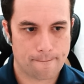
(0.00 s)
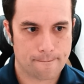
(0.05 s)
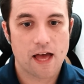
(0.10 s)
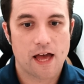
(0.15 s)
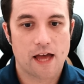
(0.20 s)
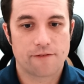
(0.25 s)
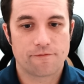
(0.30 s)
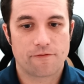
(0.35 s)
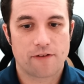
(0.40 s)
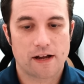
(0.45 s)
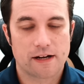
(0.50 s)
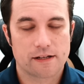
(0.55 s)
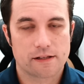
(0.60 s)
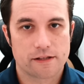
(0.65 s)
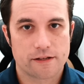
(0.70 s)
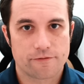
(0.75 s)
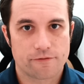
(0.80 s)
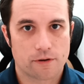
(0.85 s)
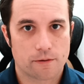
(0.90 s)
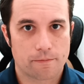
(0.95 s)
And
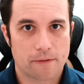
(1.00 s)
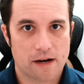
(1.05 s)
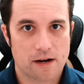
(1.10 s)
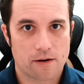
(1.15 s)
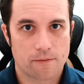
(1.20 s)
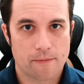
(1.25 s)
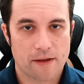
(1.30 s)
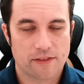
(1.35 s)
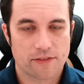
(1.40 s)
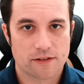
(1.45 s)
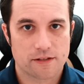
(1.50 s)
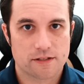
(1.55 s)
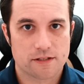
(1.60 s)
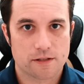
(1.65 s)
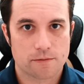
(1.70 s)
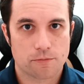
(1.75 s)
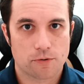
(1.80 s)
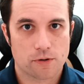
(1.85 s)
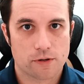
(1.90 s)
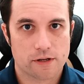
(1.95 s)
finally, for bearer method
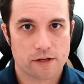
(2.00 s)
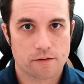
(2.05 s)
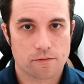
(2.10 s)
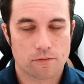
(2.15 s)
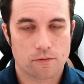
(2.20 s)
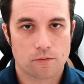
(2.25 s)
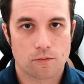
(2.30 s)
supported,